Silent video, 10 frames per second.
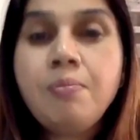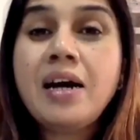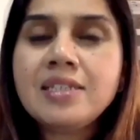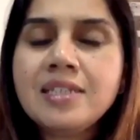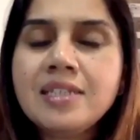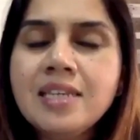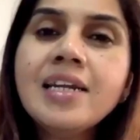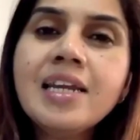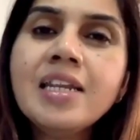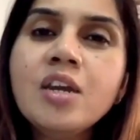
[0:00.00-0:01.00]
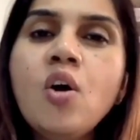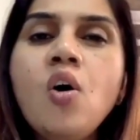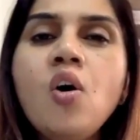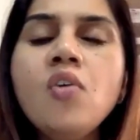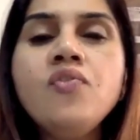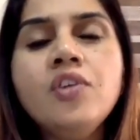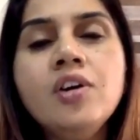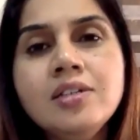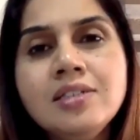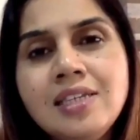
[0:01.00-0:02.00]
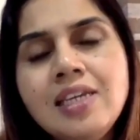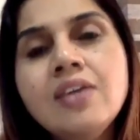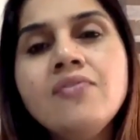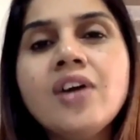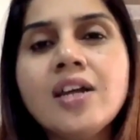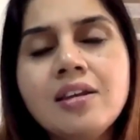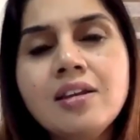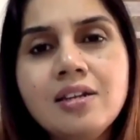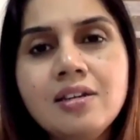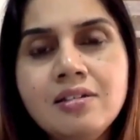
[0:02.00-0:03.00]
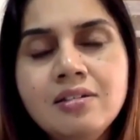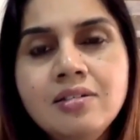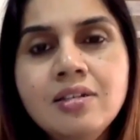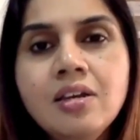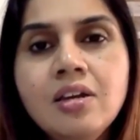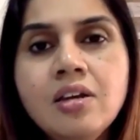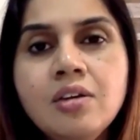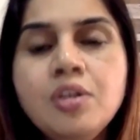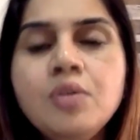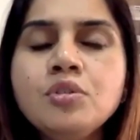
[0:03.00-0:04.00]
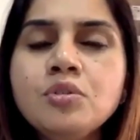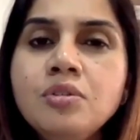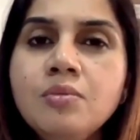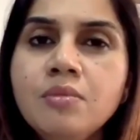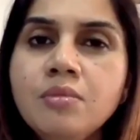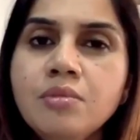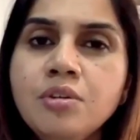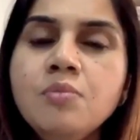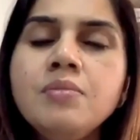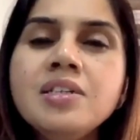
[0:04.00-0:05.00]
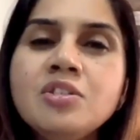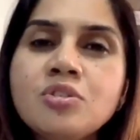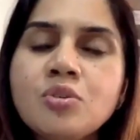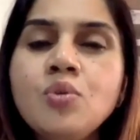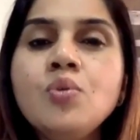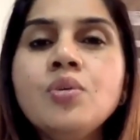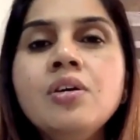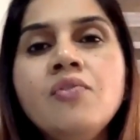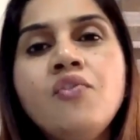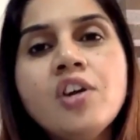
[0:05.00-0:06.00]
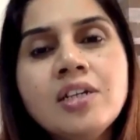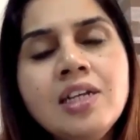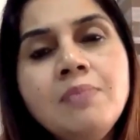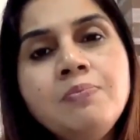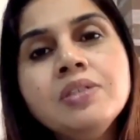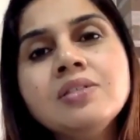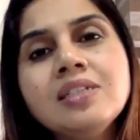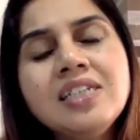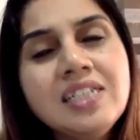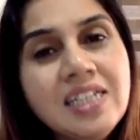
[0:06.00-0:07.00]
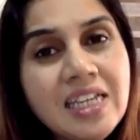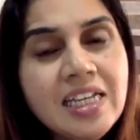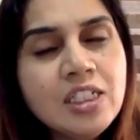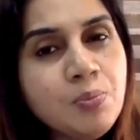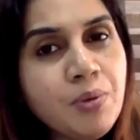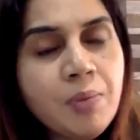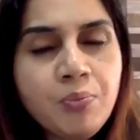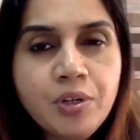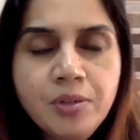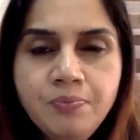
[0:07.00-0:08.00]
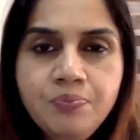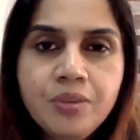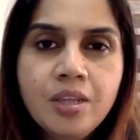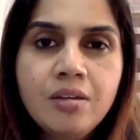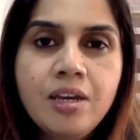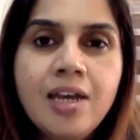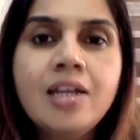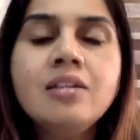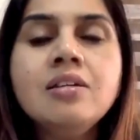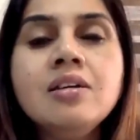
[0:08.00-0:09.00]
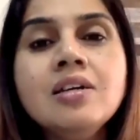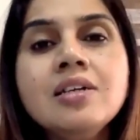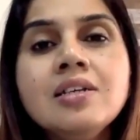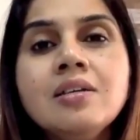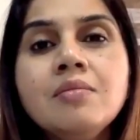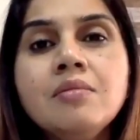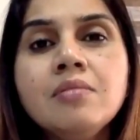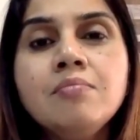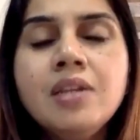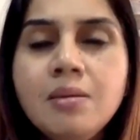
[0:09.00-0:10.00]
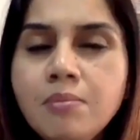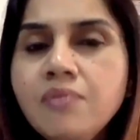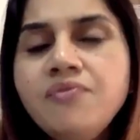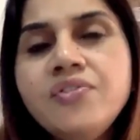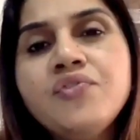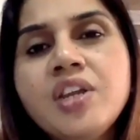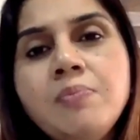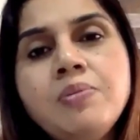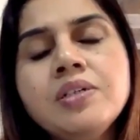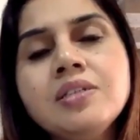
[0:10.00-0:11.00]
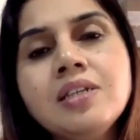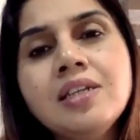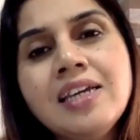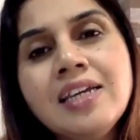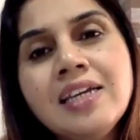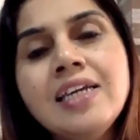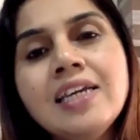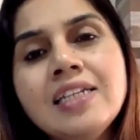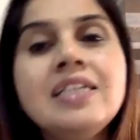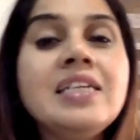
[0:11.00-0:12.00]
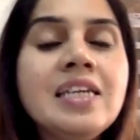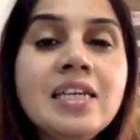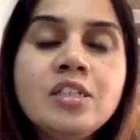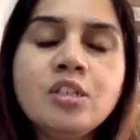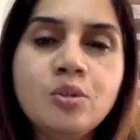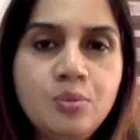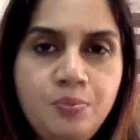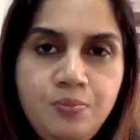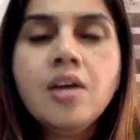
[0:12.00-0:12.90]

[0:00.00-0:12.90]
Passing criteria of CA final is you must score 40% in each paper and minimum 50% aggregate in each group.